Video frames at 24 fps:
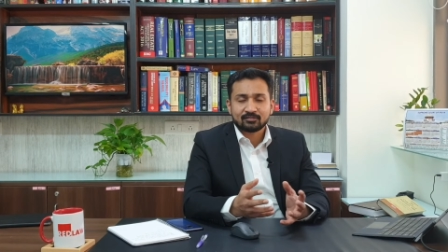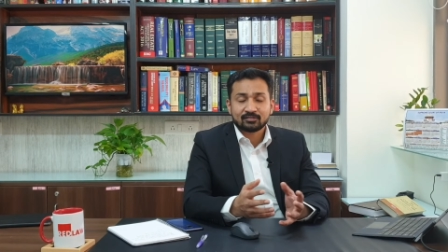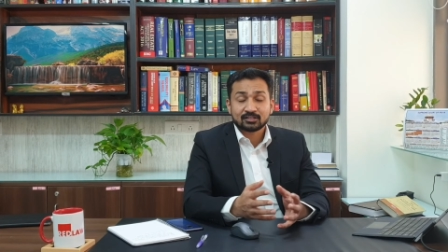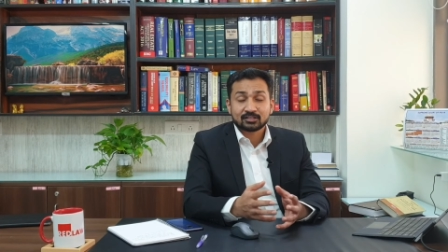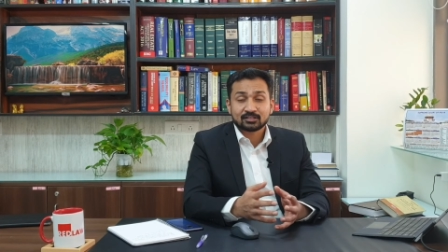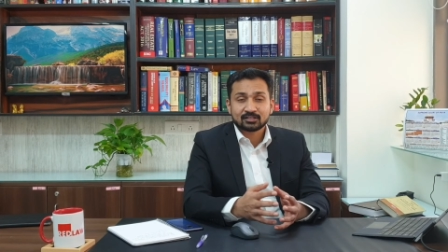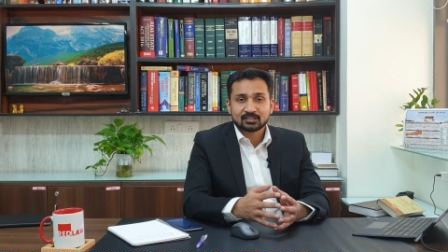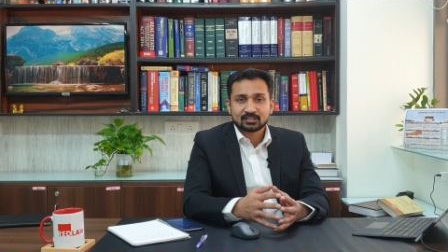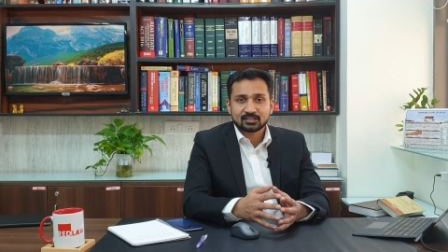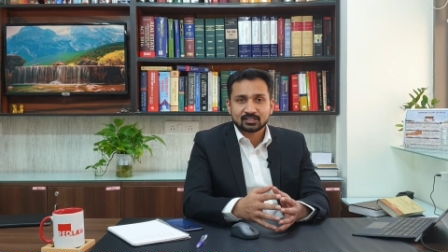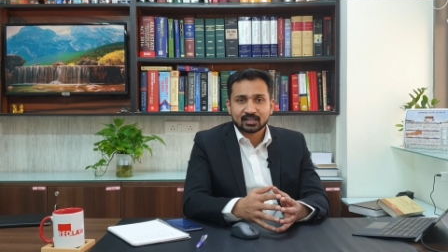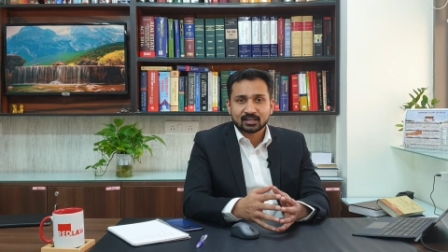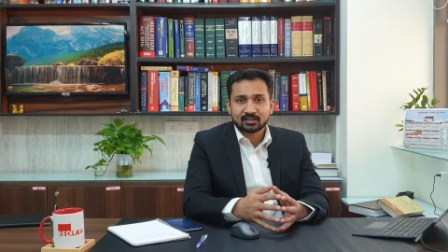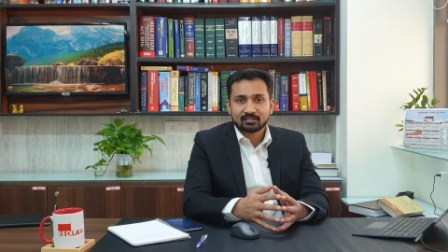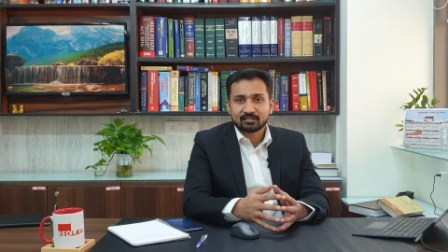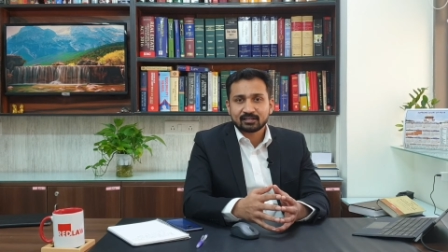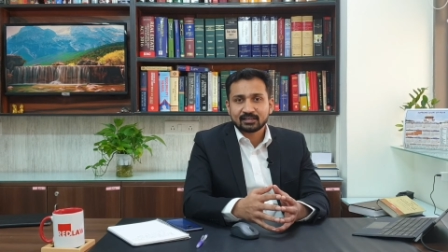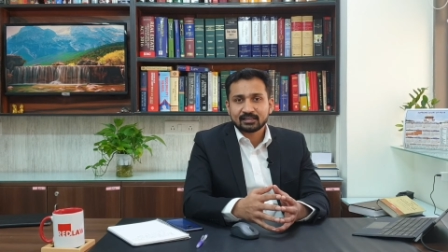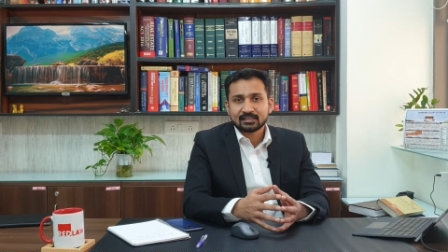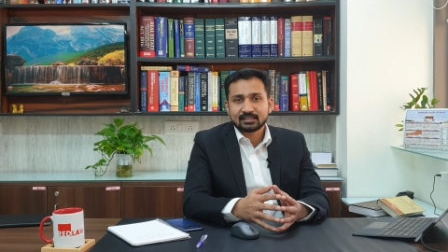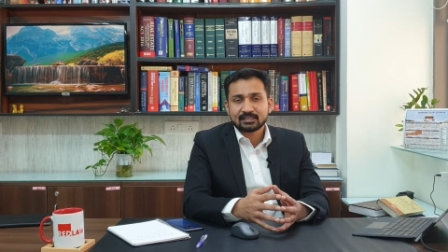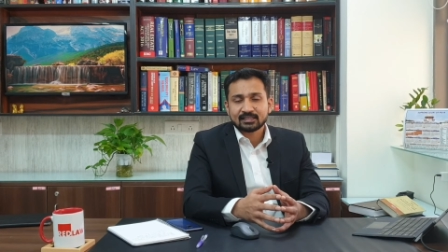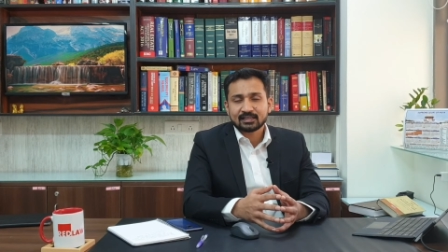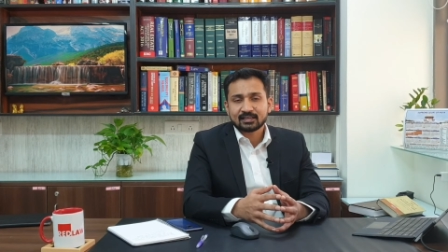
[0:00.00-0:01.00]
which is
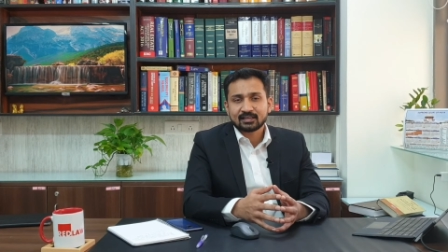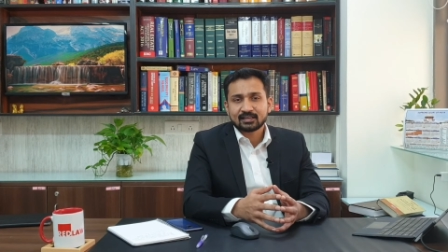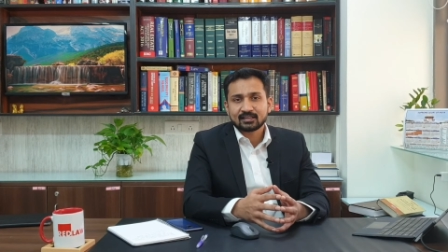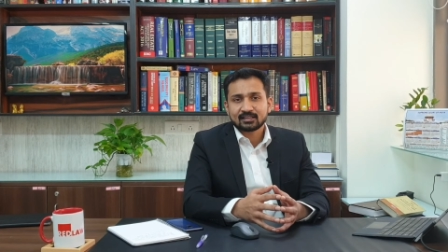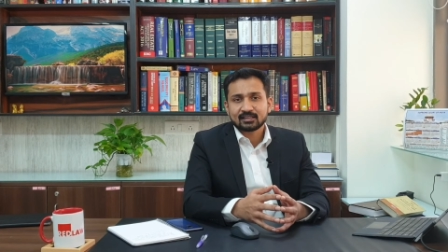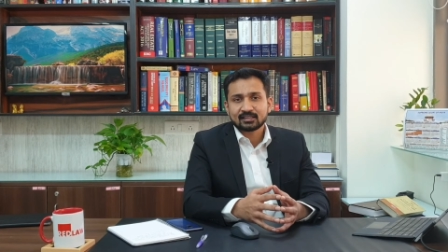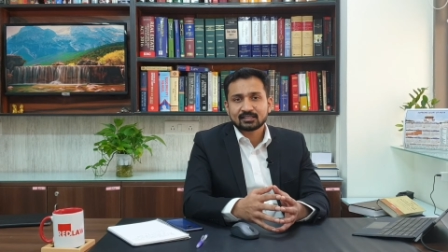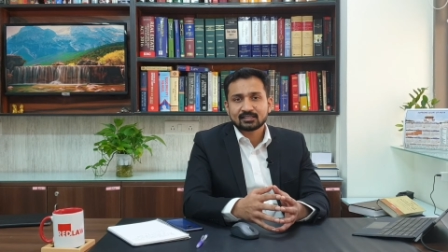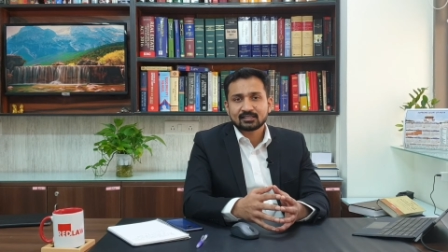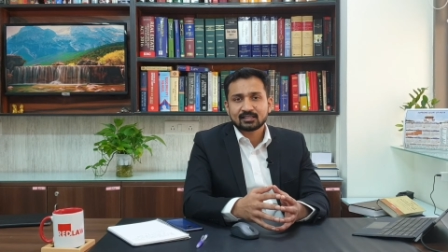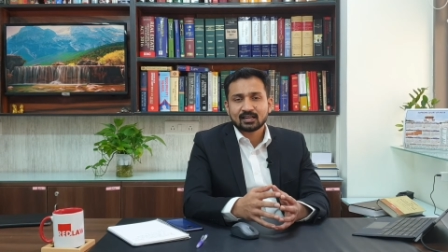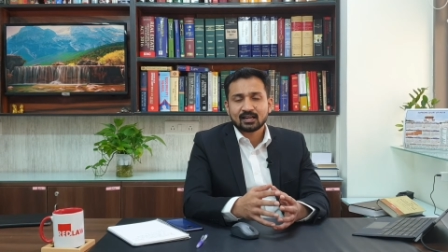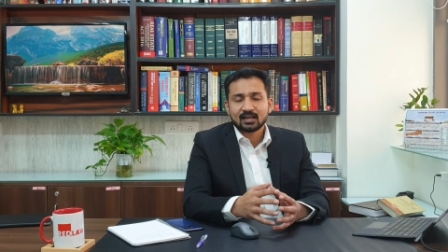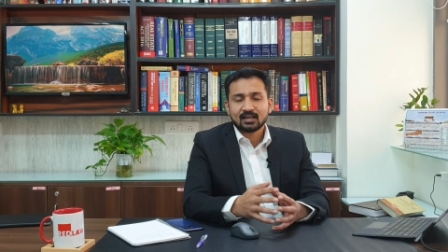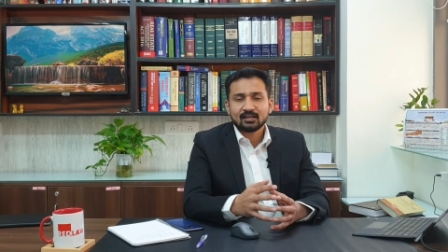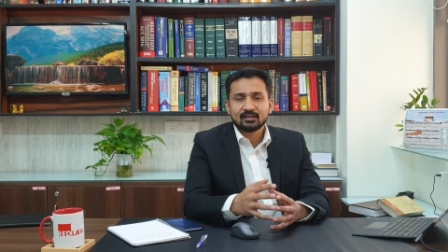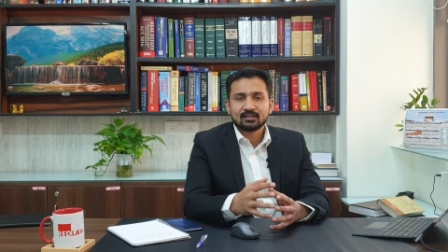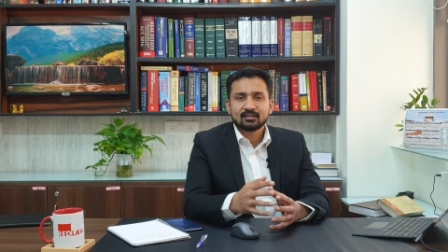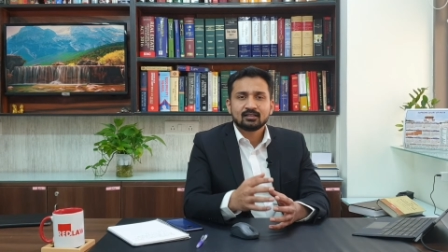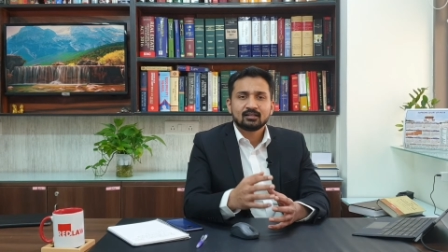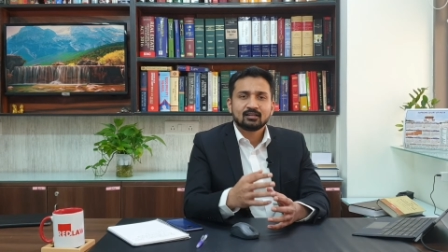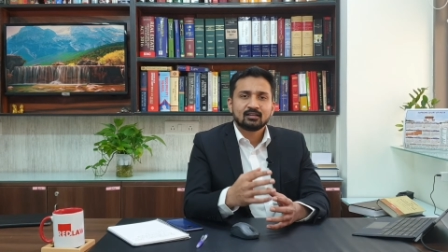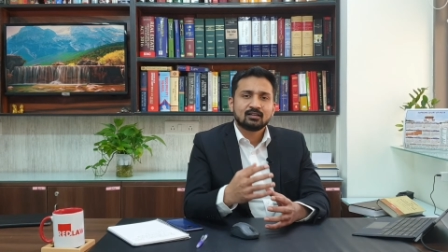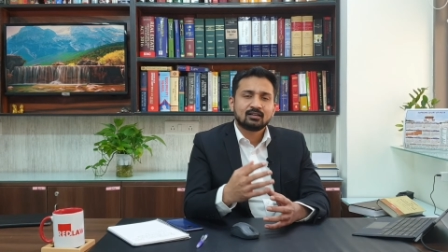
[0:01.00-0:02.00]
generally taken is that
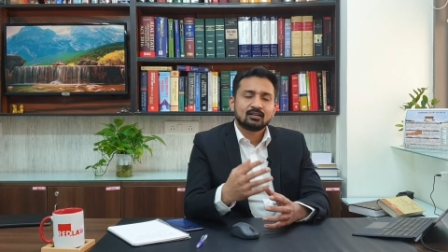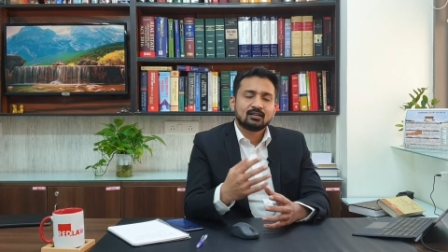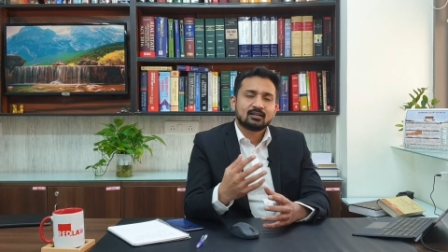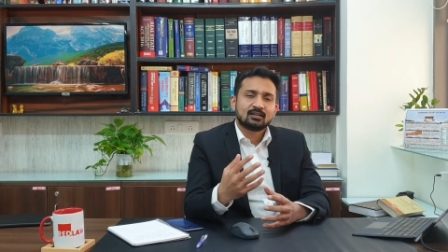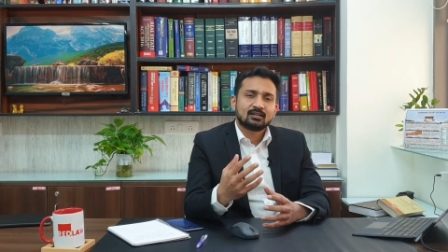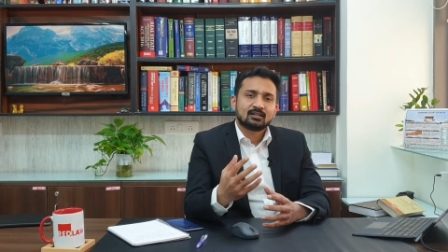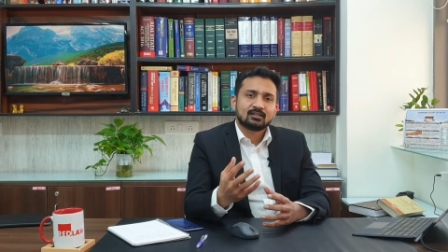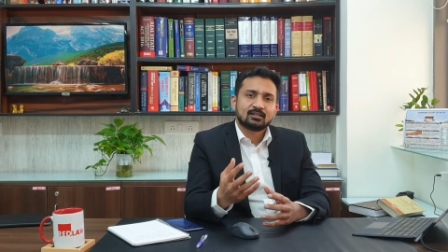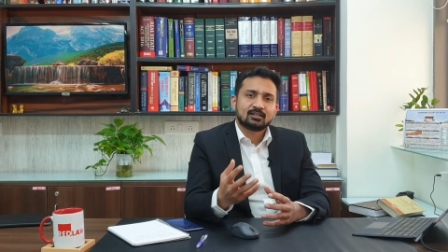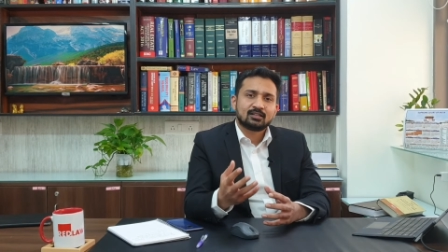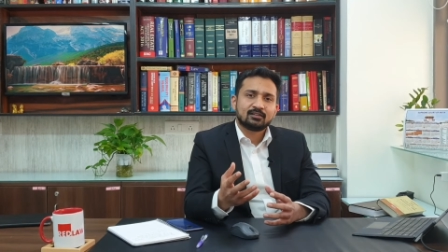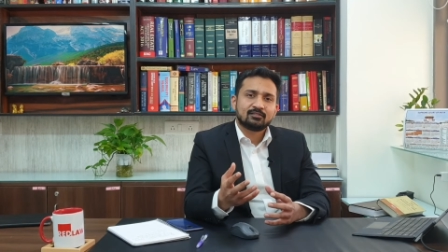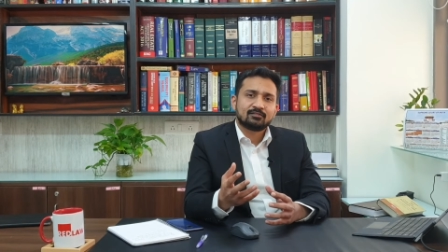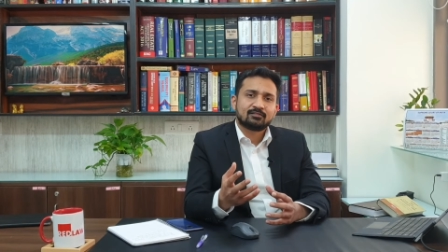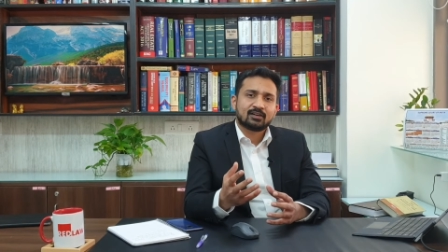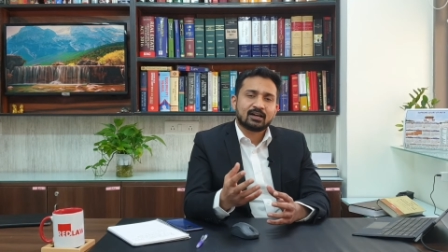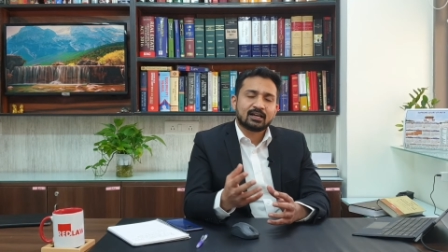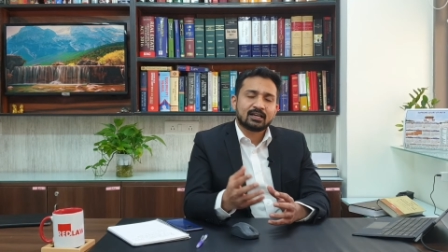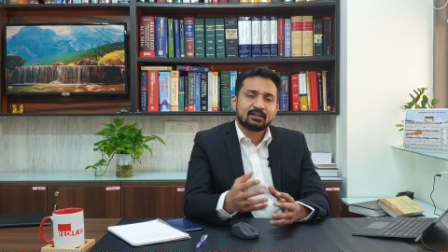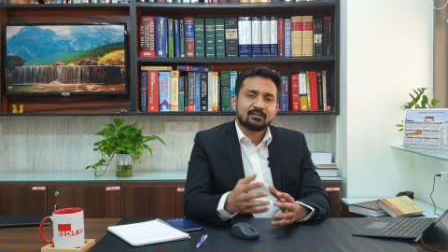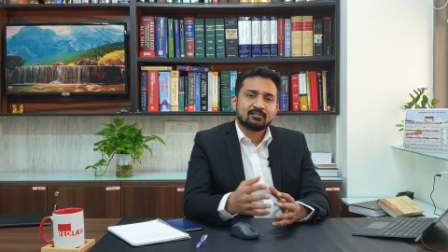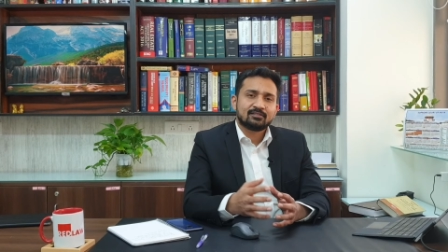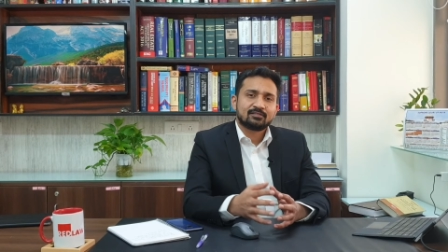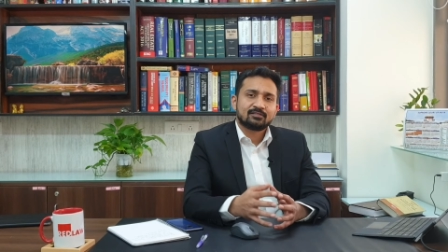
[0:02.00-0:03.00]
the
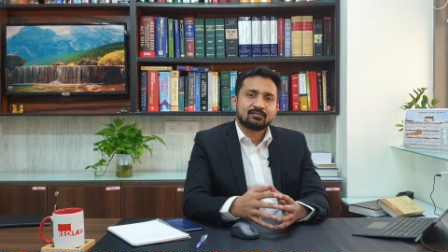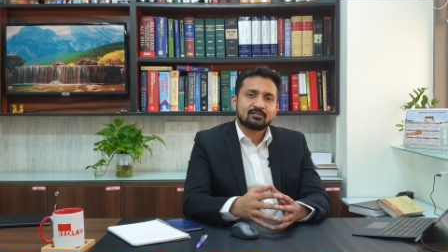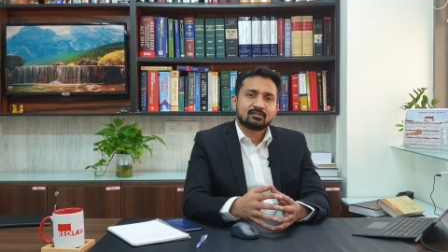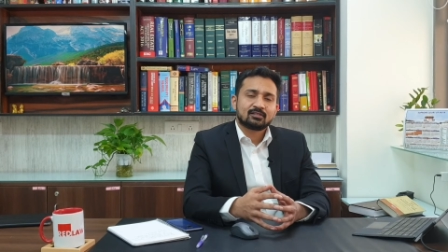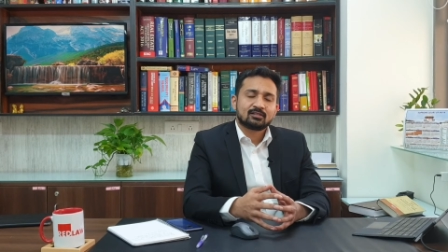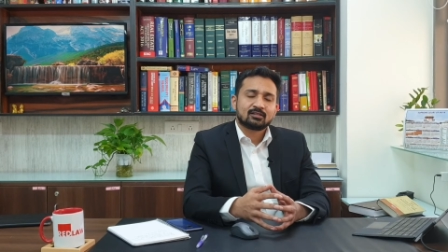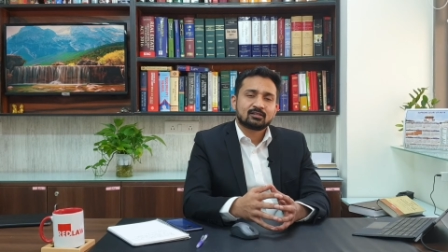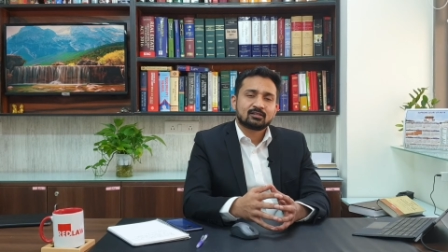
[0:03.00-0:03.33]
wife